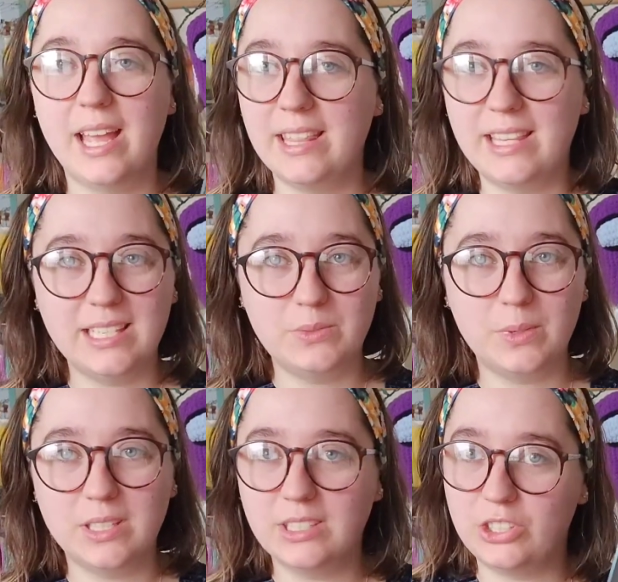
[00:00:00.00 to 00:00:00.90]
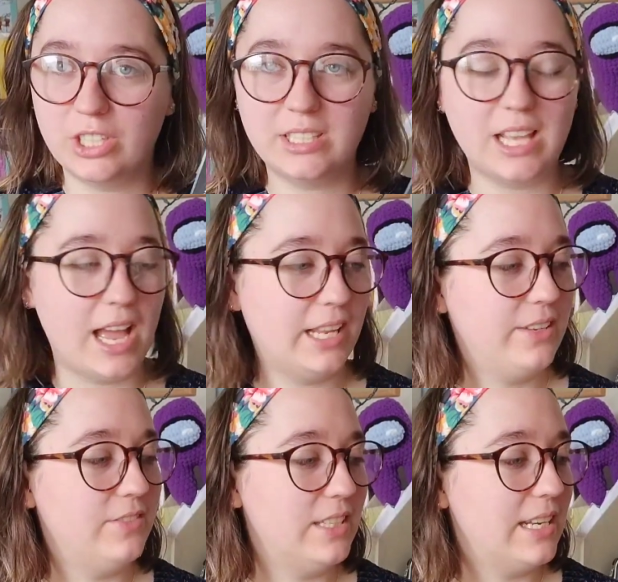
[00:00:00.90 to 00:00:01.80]
And these ones just
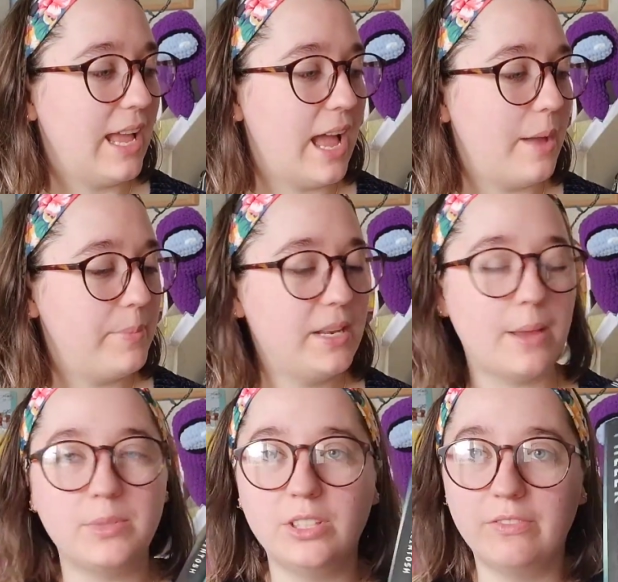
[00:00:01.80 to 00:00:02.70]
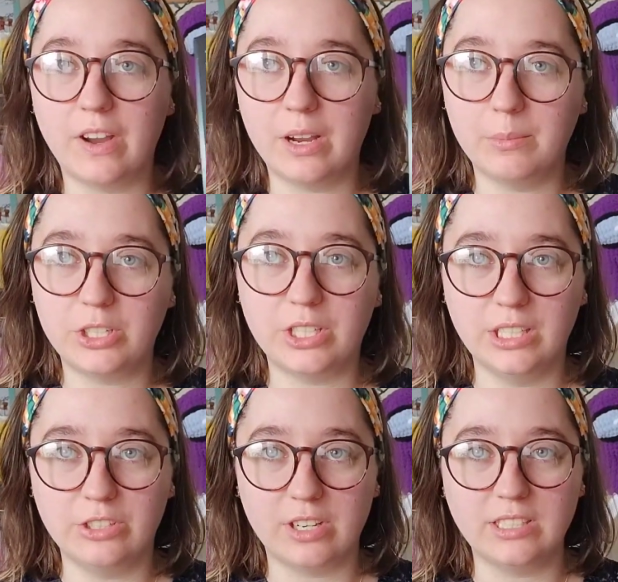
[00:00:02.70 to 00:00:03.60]
kind of didn't happen. I'm still very much
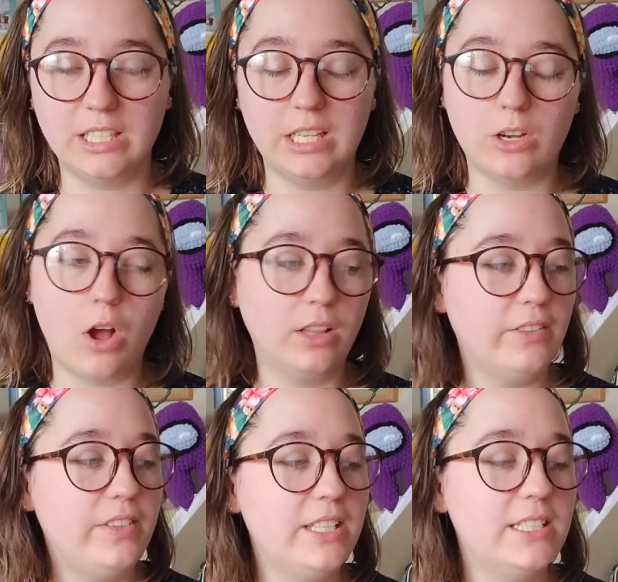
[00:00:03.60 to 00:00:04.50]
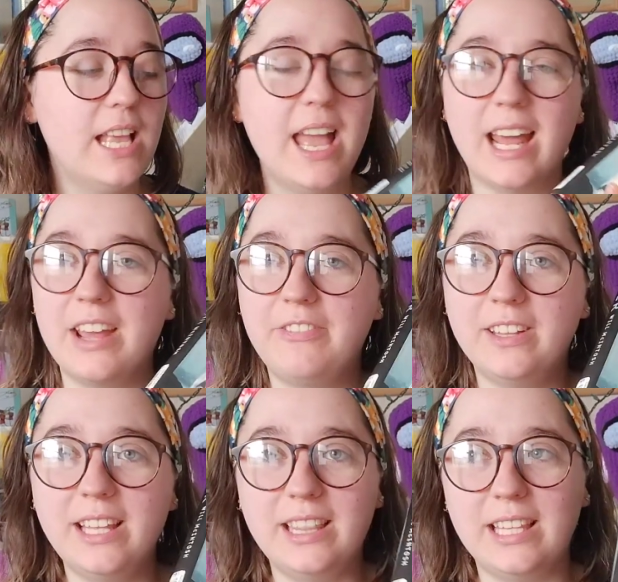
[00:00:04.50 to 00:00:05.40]
interested in all of these, and I
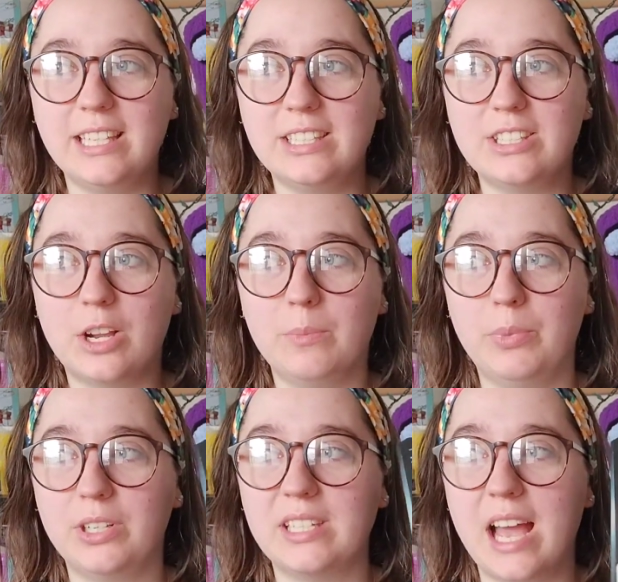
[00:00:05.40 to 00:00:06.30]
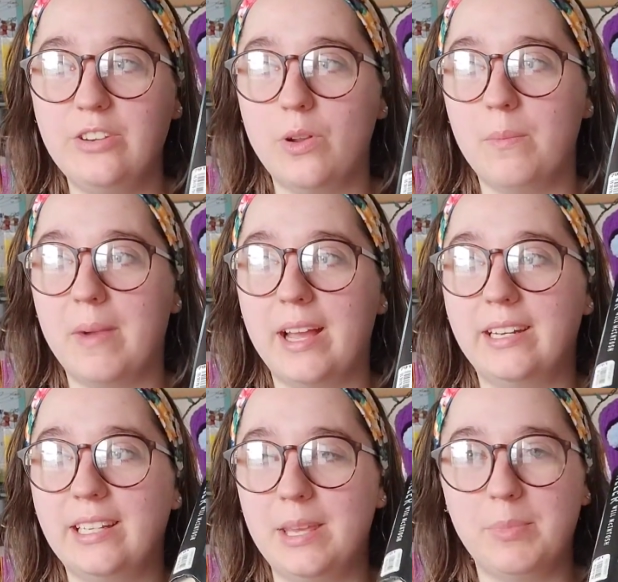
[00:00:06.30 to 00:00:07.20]
feel like these are books I don't
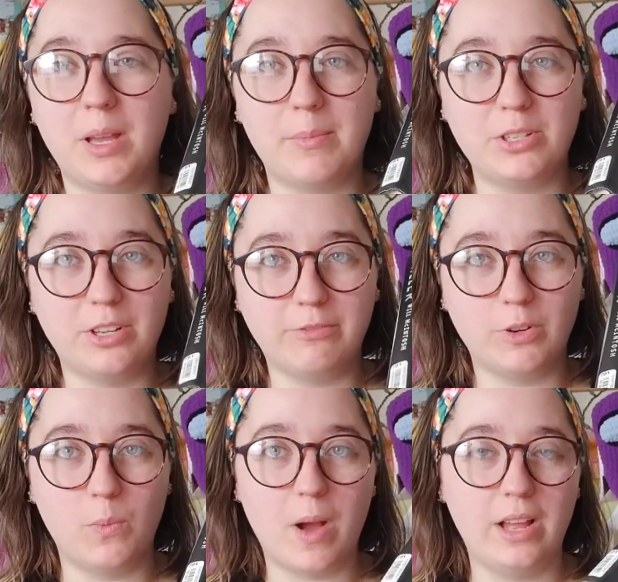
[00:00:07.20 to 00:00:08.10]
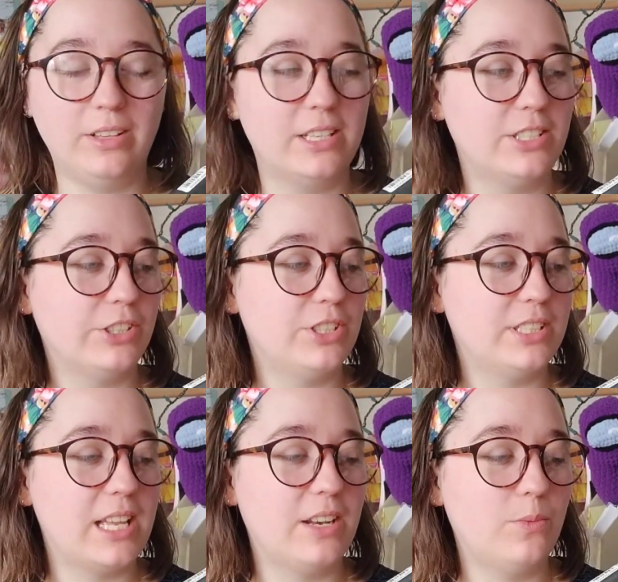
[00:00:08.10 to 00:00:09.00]
mind keeping on my shelf for a while because they're
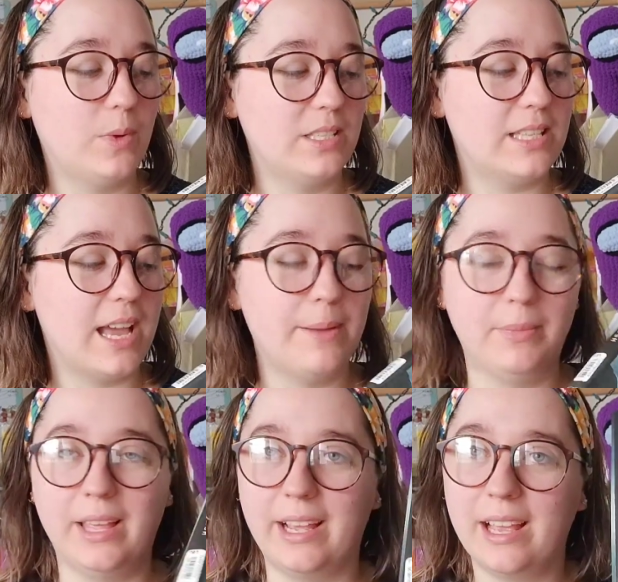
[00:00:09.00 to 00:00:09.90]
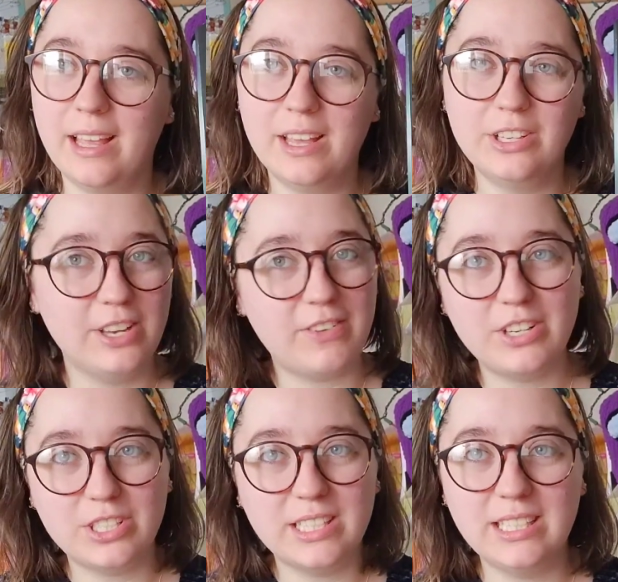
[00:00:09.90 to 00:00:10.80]
just kind of ones that I'm like, if
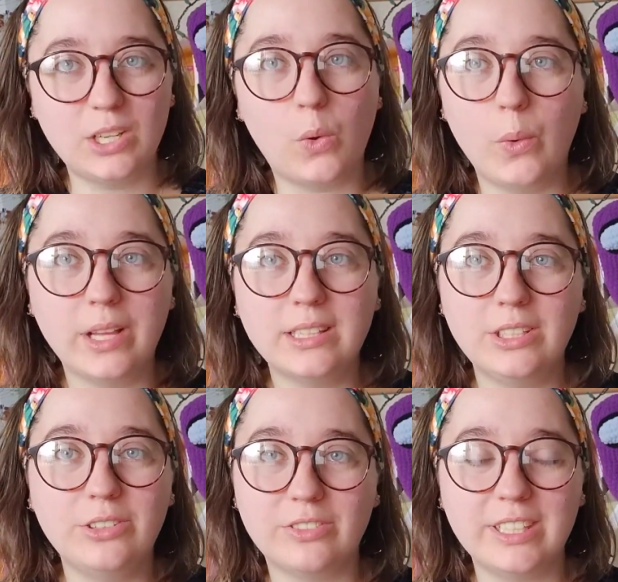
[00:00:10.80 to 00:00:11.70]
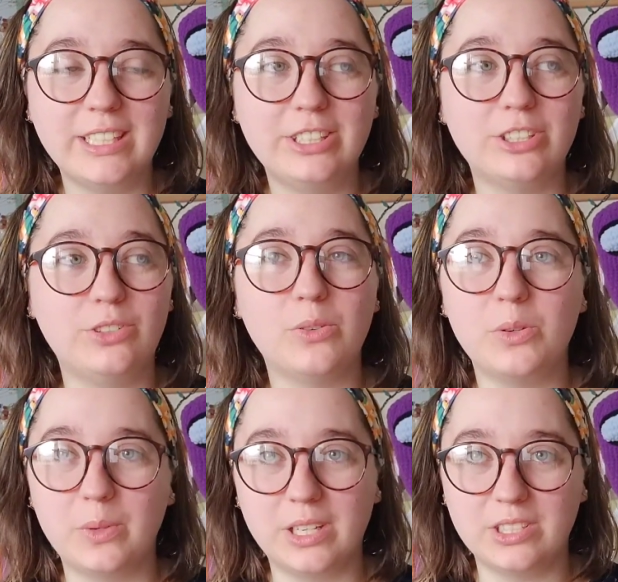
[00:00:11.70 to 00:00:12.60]
I just need a quick little read or don't
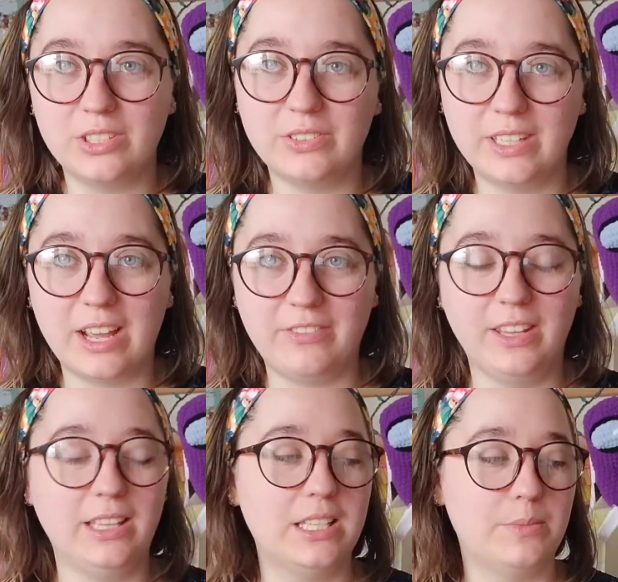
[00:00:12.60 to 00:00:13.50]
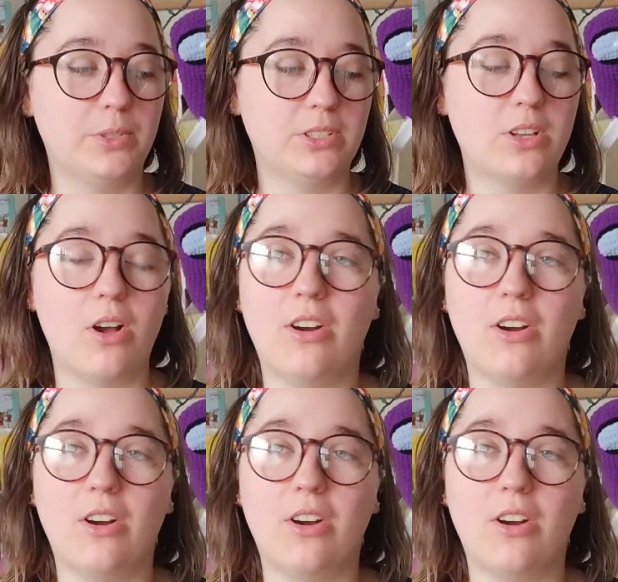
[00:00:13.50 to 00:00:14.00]
know what else to read, I feel like these books